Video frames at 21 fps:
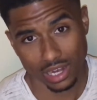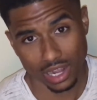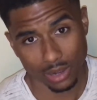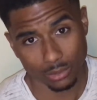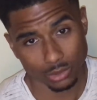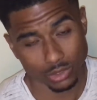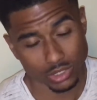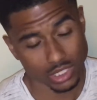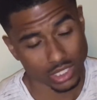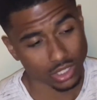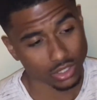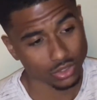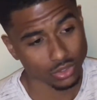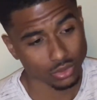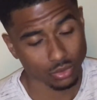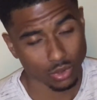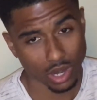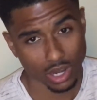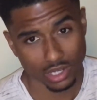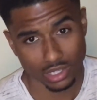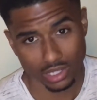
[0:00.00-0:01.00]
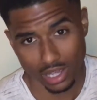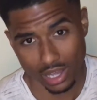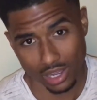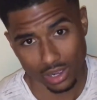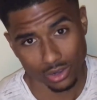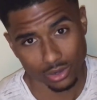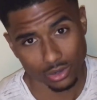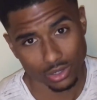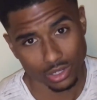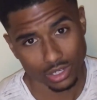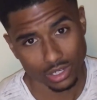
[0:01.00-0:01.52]
I will tell you right
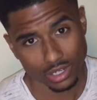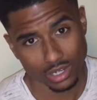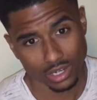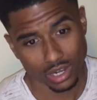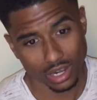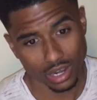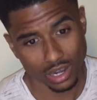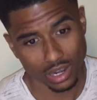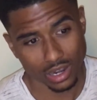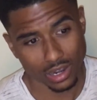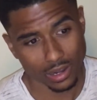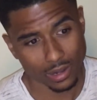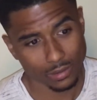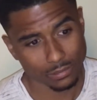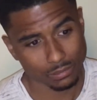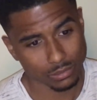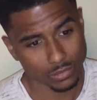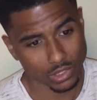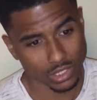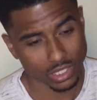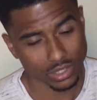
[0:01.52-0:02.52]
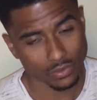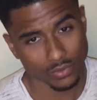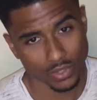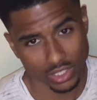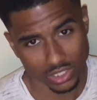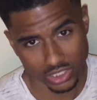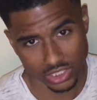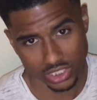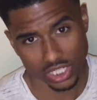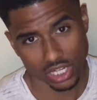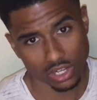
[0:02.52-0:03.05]
now, giving
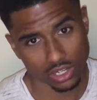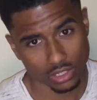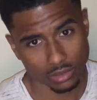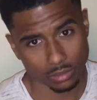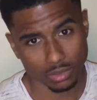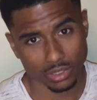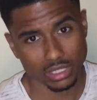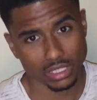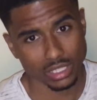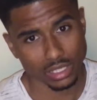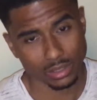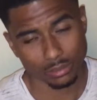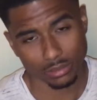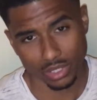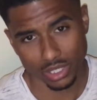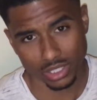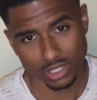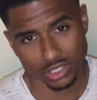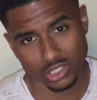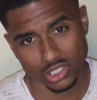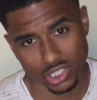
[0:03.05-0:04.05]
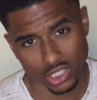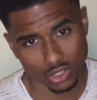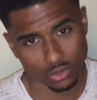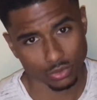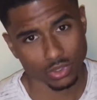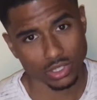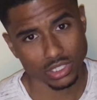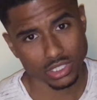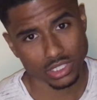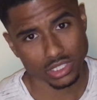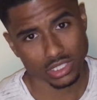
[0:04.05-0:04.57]
charitably and being
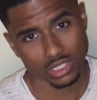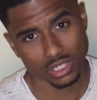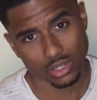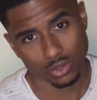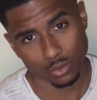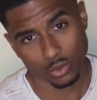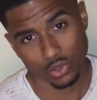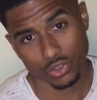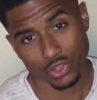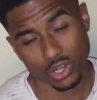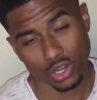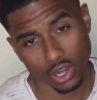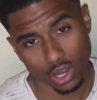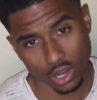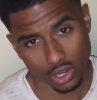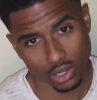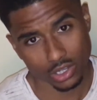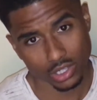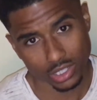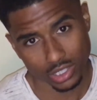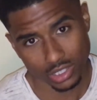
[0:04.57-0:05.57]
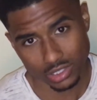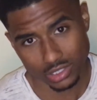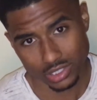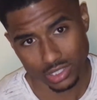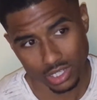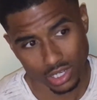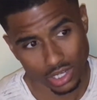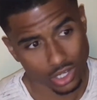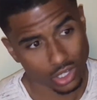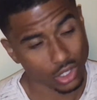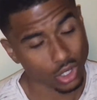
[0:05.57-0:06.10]
generous with your earnings
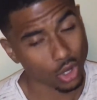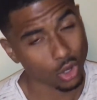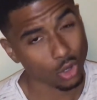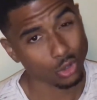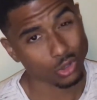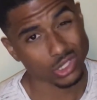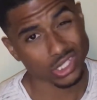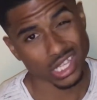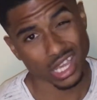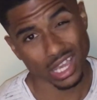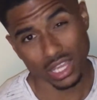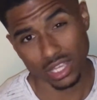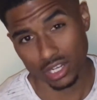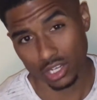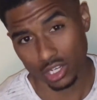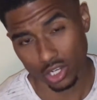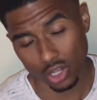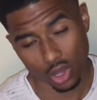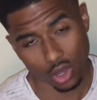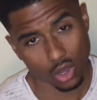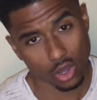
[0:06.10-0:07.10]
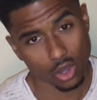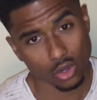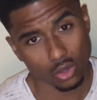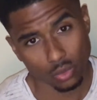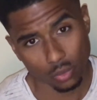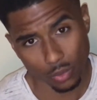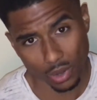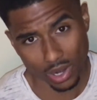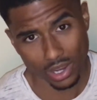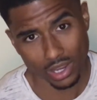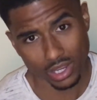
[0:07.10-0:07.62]
goes a long
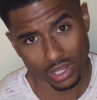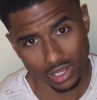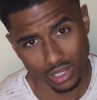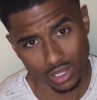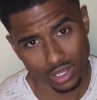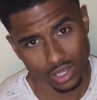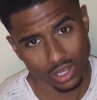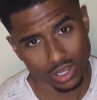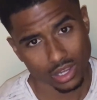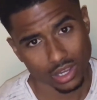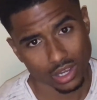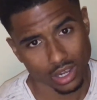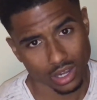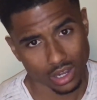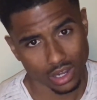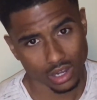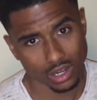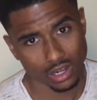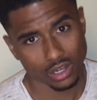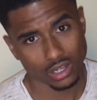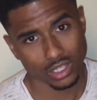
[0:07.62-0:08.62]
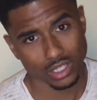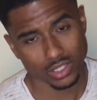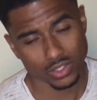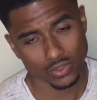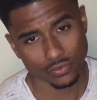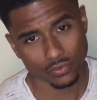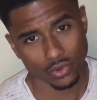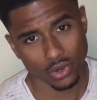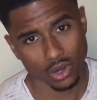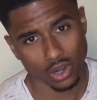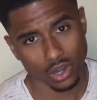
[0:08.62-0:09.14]
way as
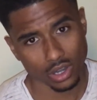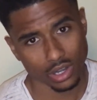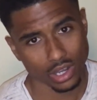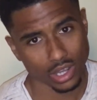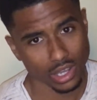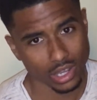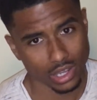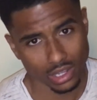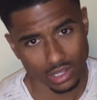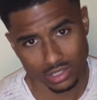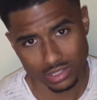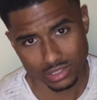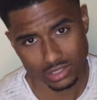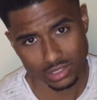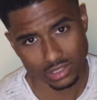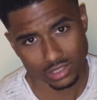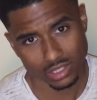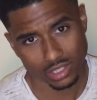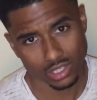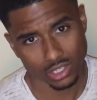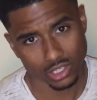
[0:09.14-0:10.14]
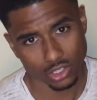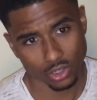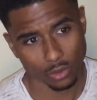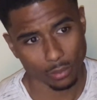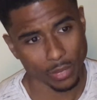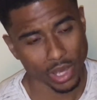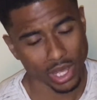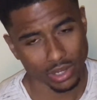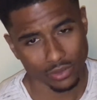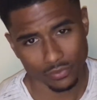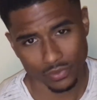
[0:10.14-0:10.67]
far as, you know,
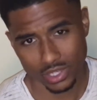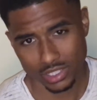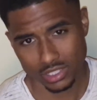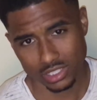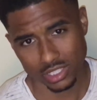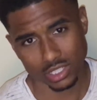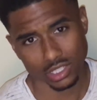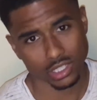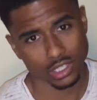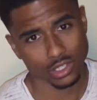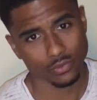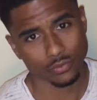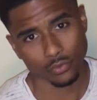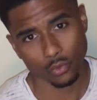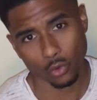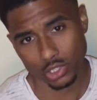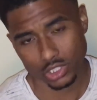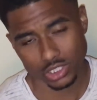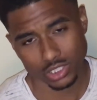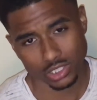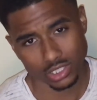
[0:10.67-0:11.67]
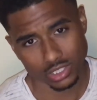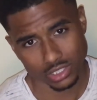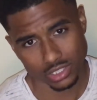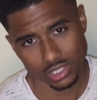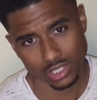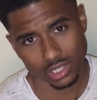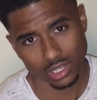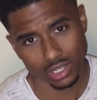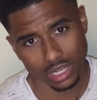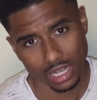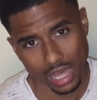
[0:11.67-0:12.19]
manifesting good fortune into
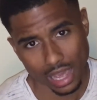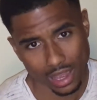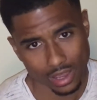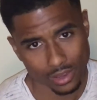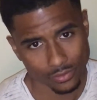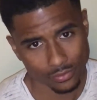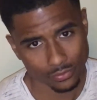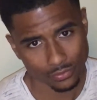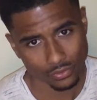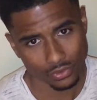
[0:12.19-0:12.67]
your life